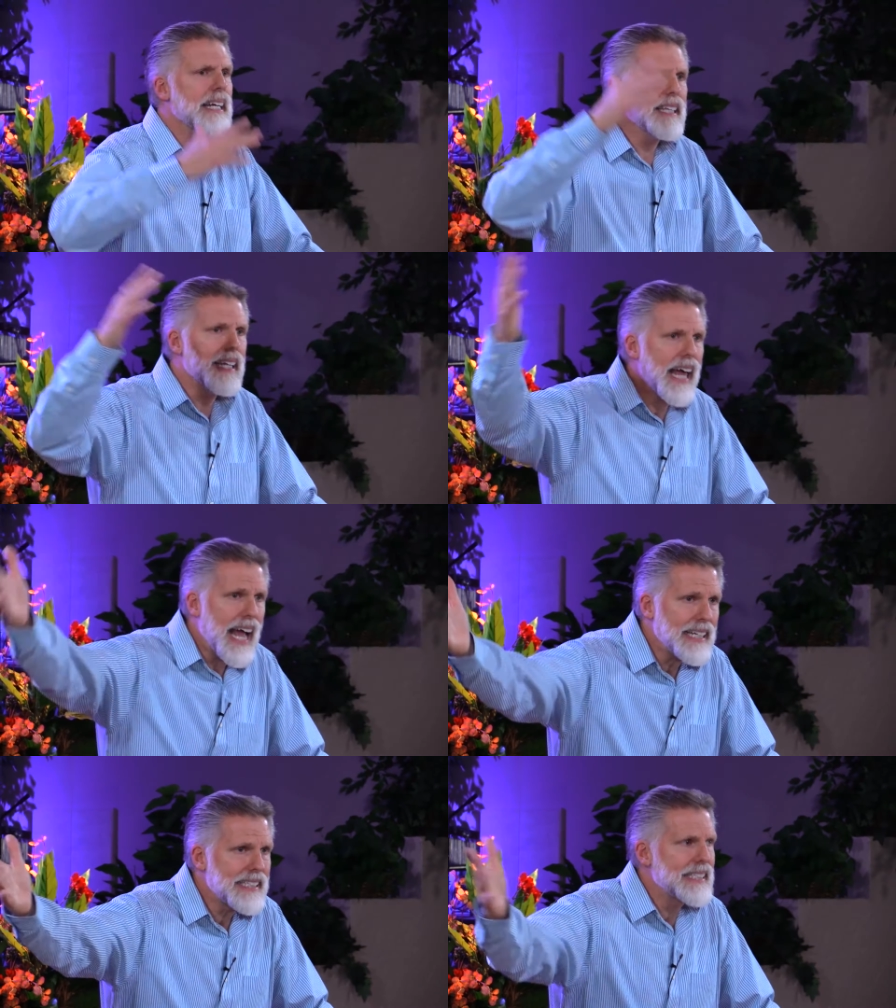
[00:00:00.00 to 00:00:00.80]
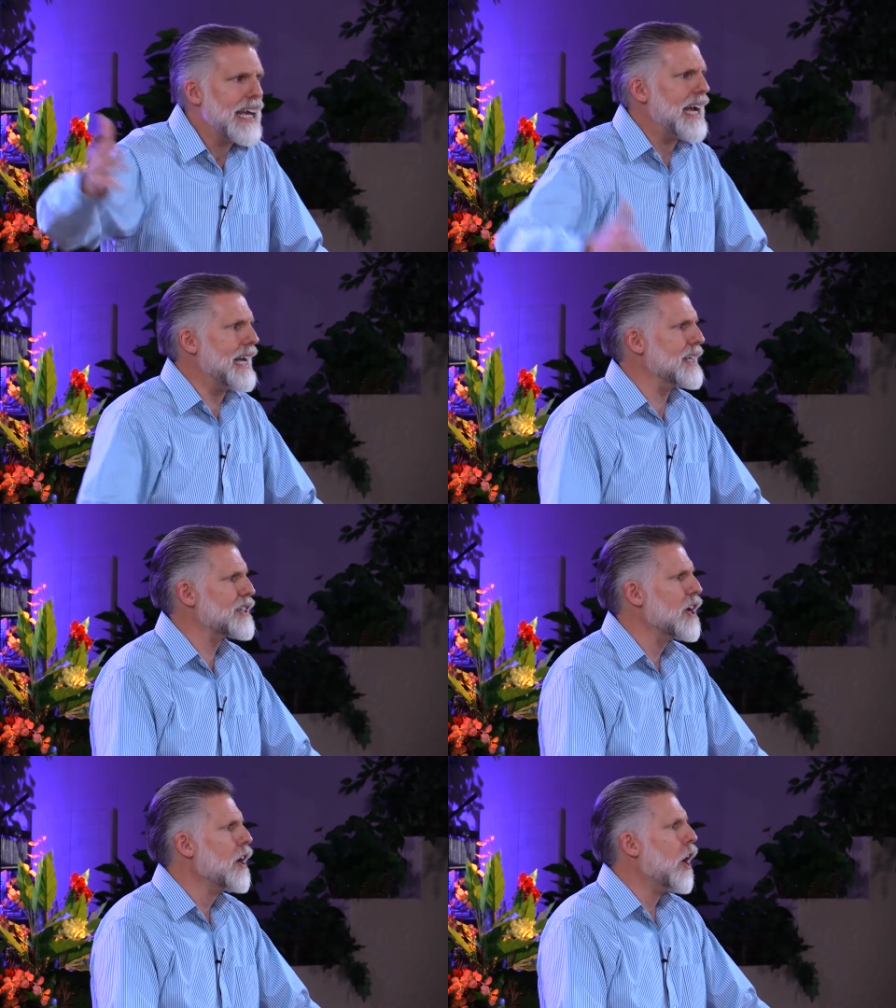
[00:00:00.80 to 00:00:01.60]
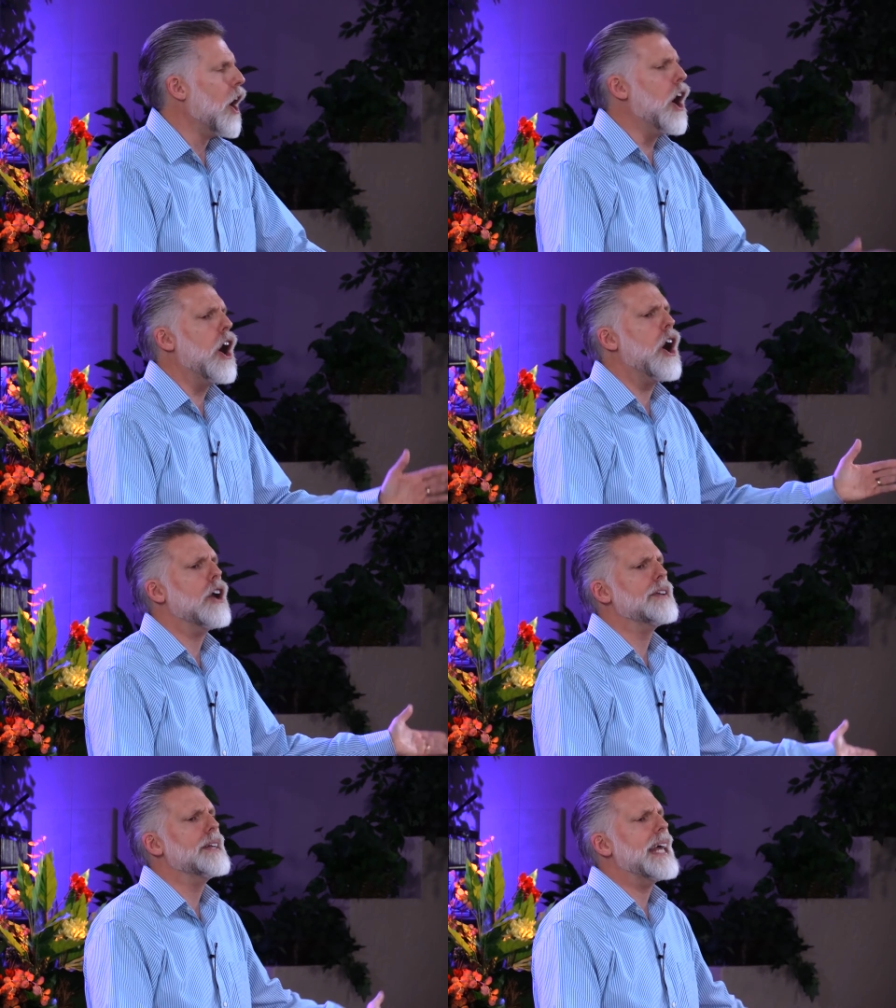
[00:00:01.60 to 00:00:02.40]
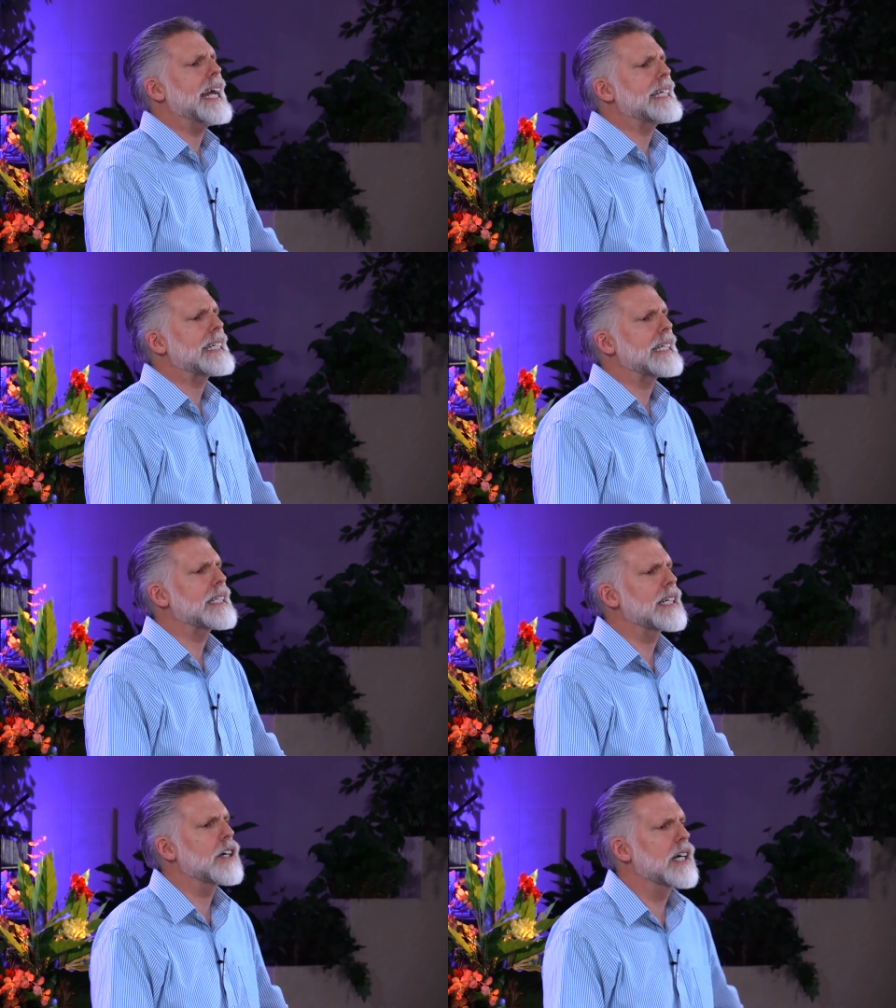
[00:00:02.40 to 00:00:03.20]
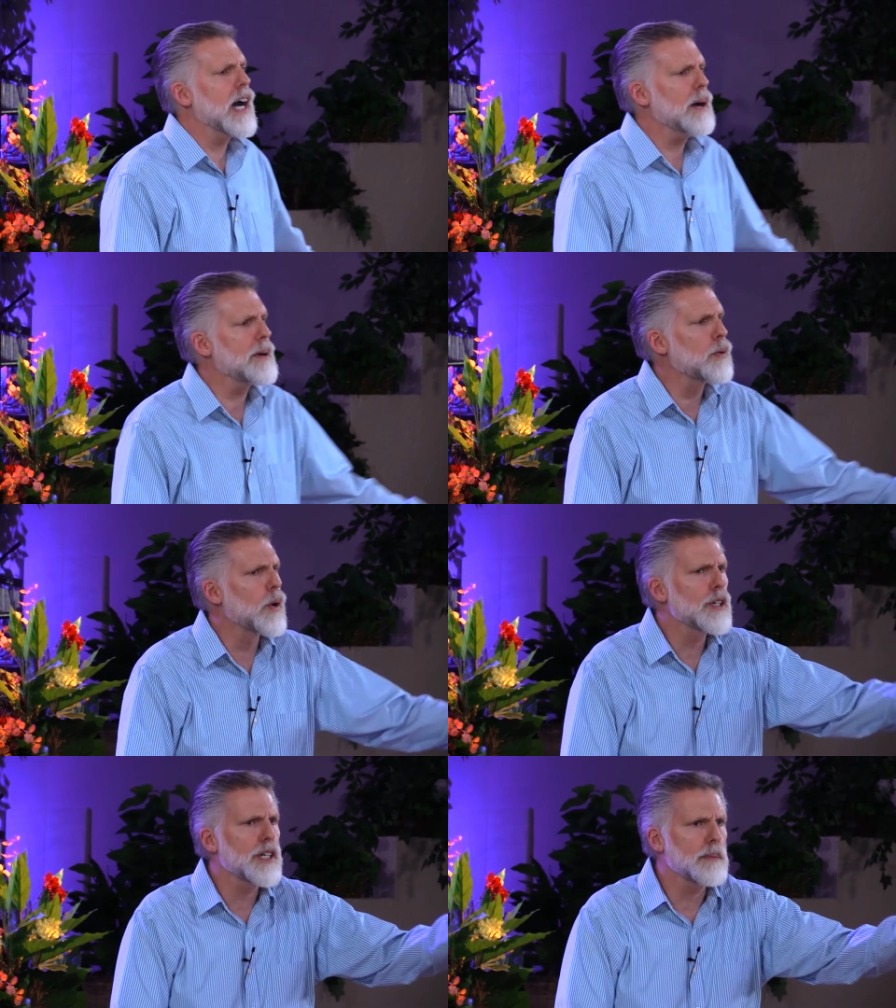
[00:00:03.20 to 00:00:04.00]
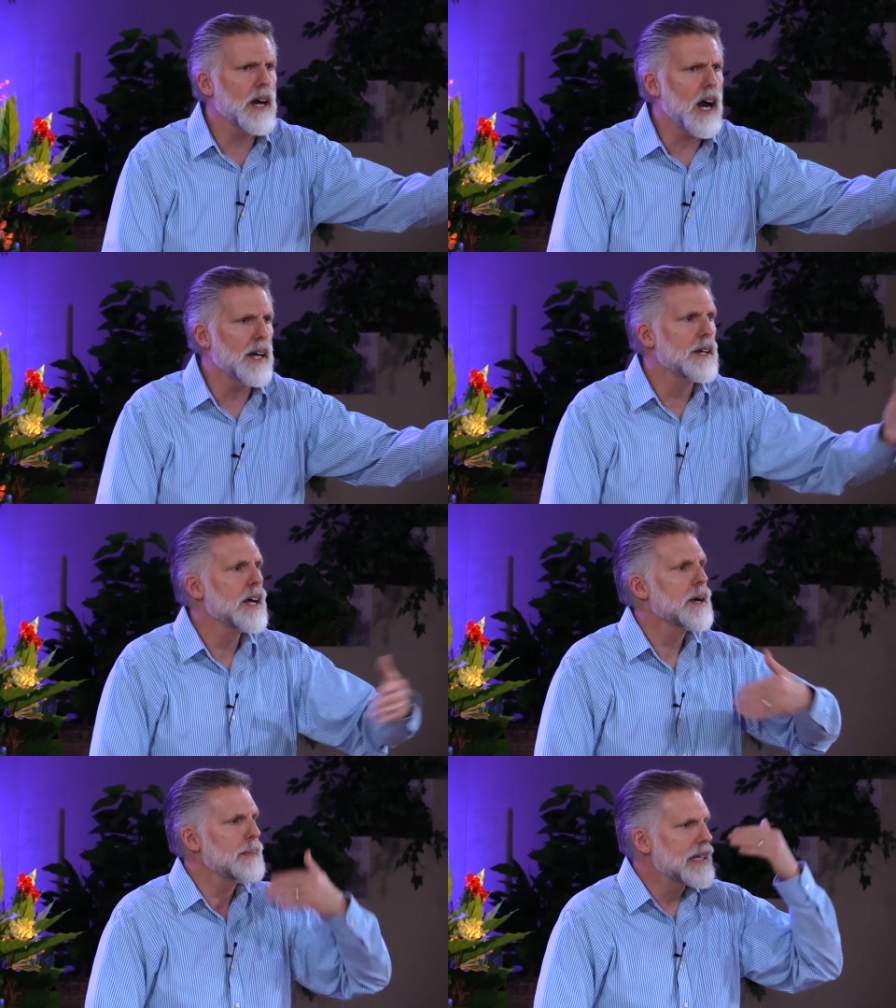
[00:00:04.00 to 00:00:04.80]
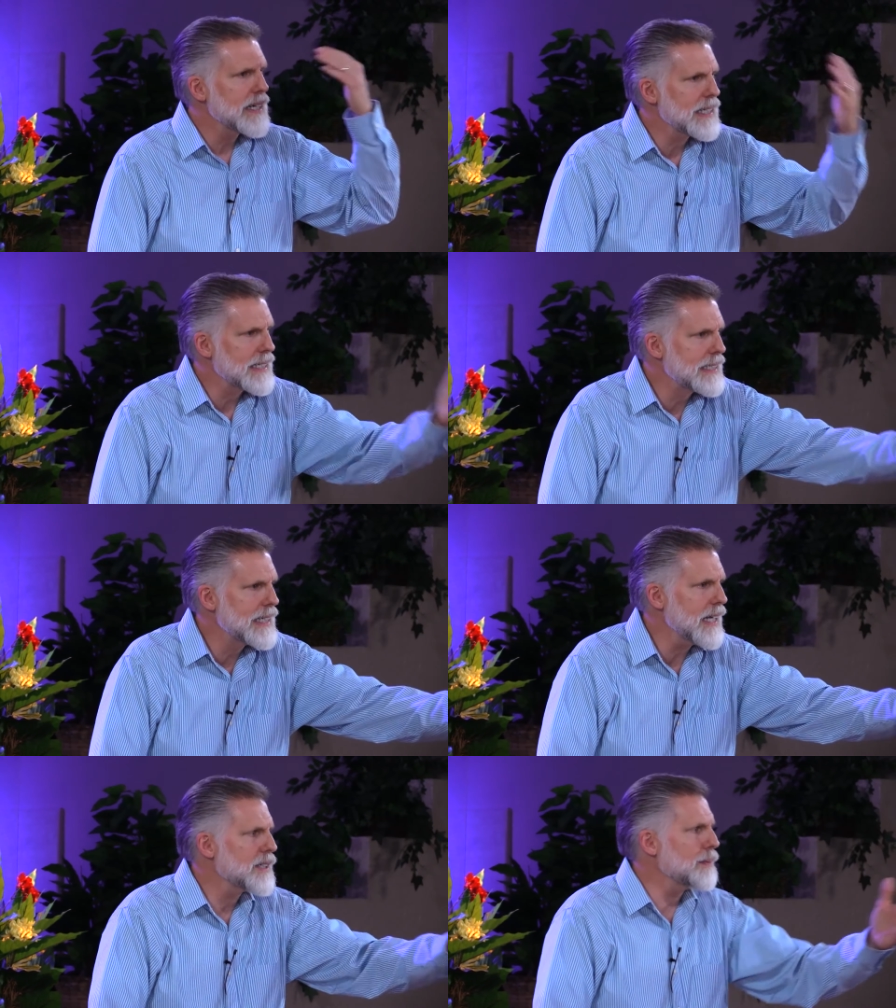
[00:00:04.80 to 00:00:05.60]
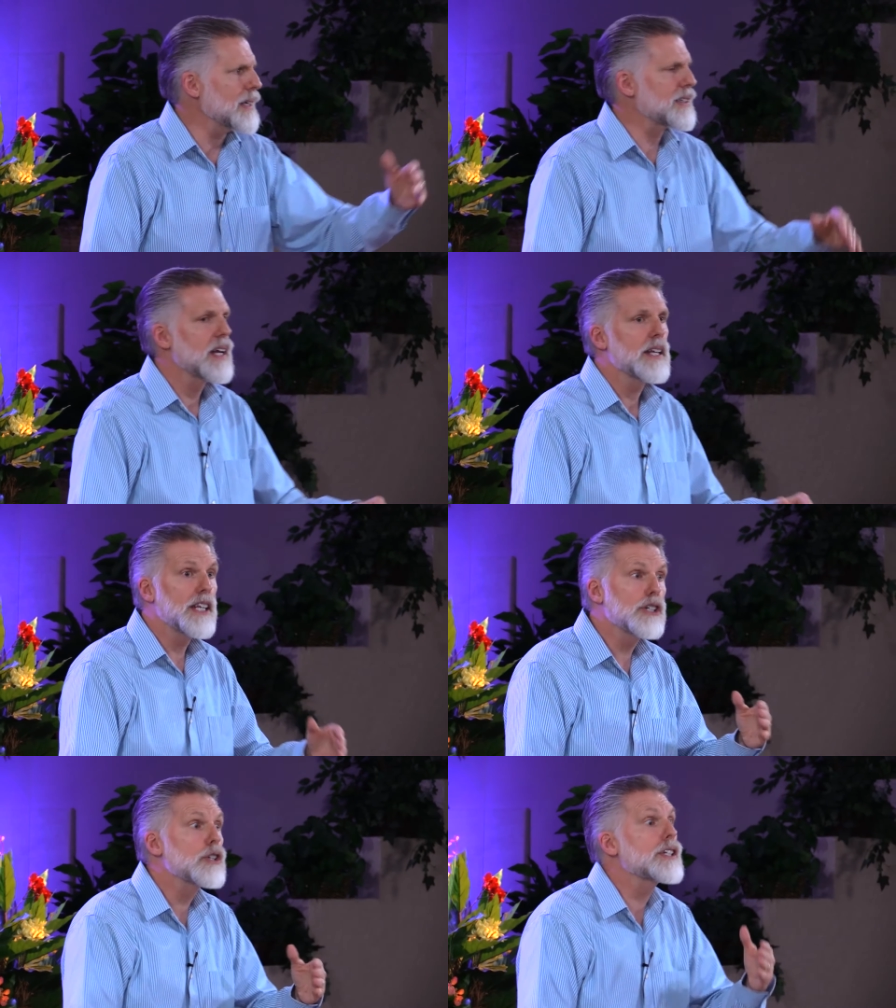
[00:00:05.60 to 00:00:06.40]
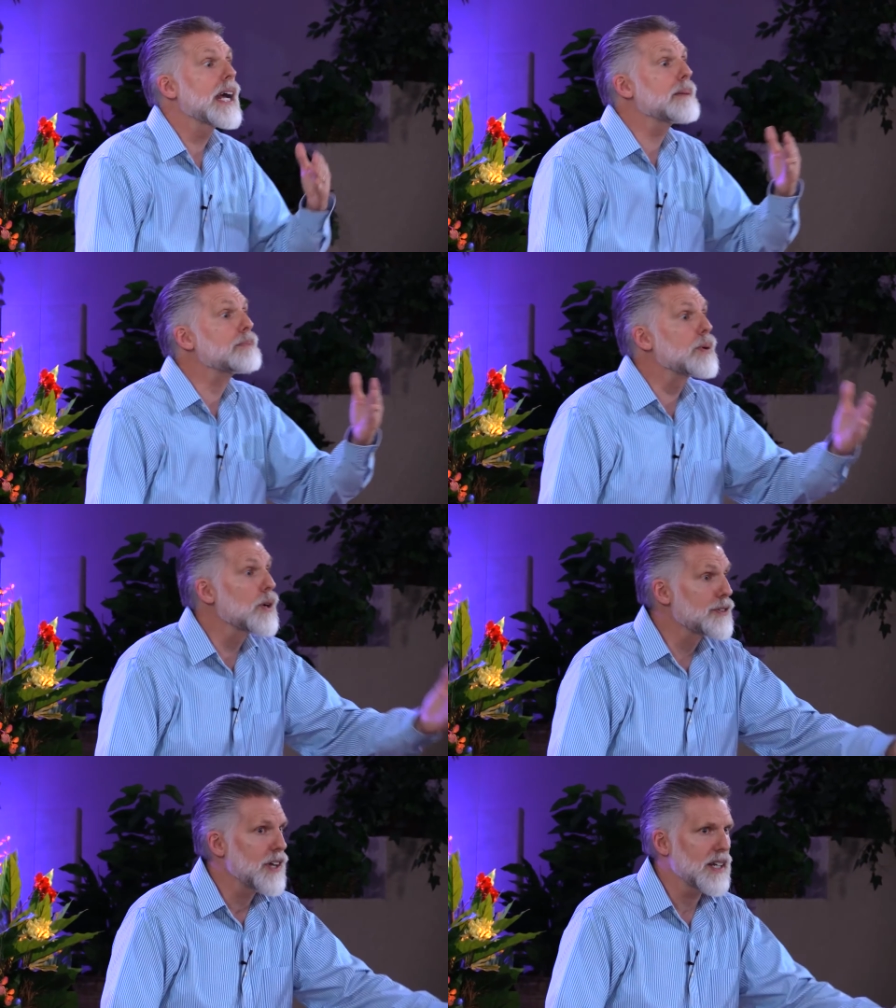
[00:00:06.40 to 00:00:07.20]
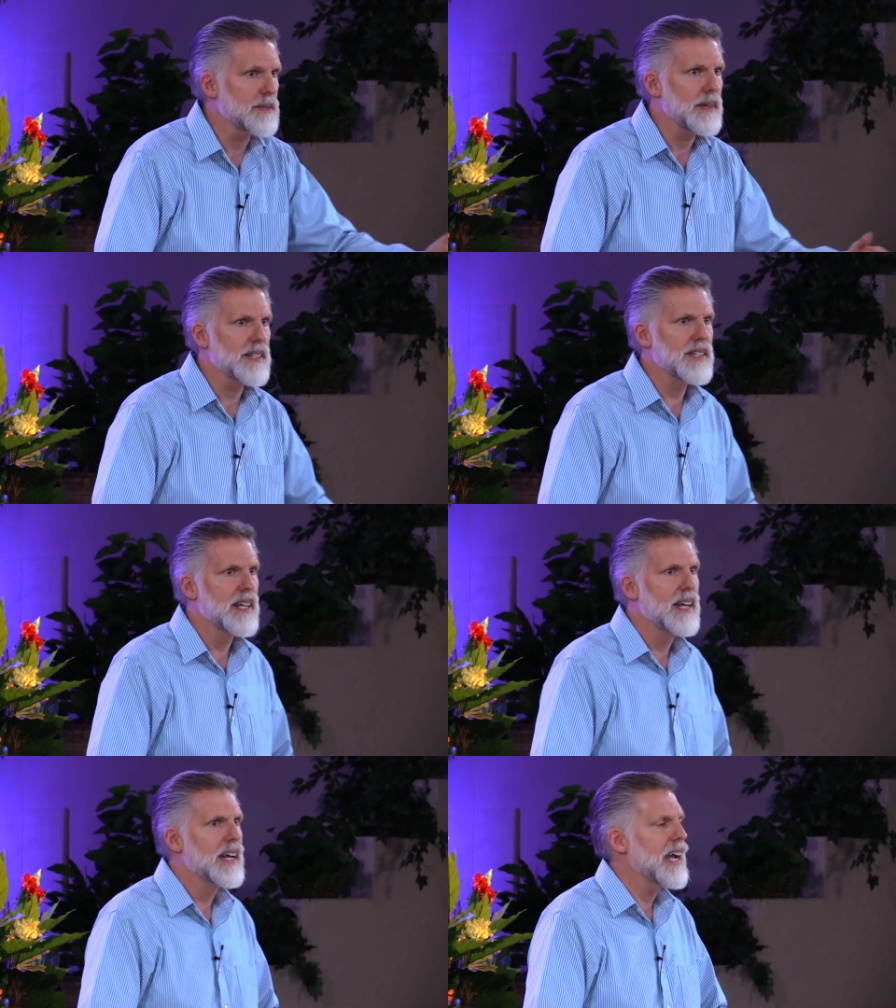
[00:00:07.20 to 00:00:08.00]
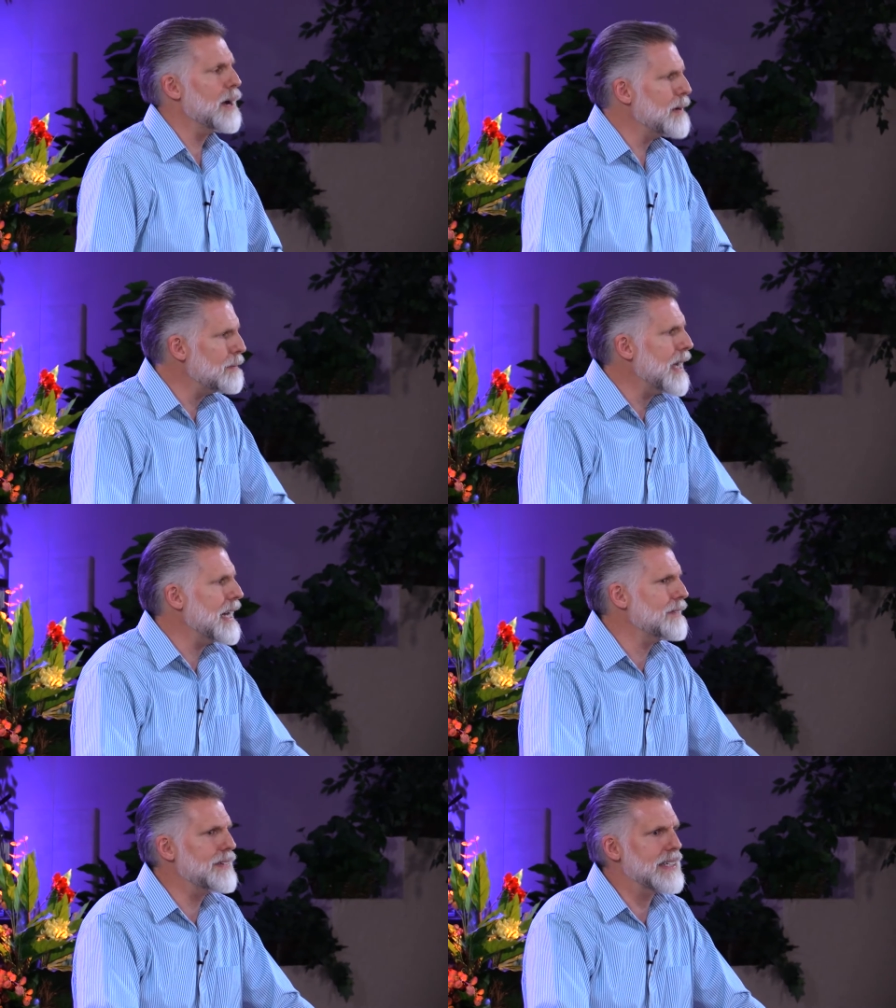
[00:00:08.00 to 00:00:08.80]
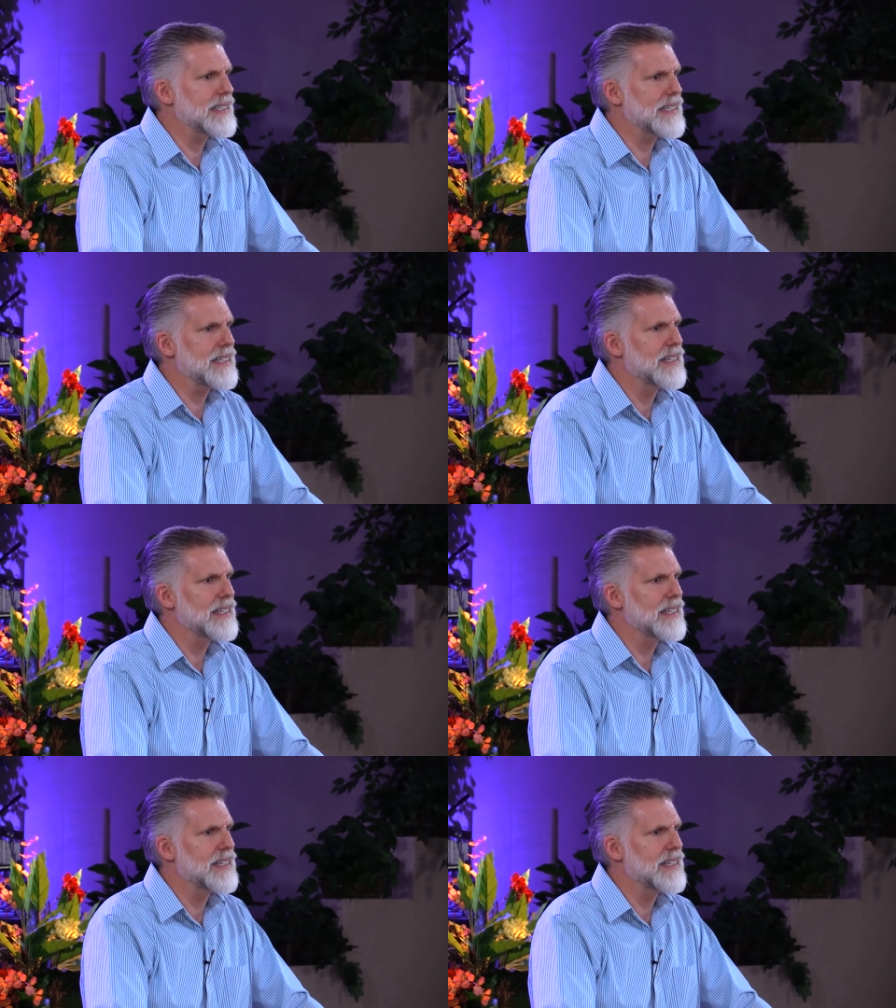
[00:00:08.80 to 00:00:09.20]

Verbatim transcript: the last days, all nations shall come and worship God because his judgments, these are temporal judgments, have been manifested.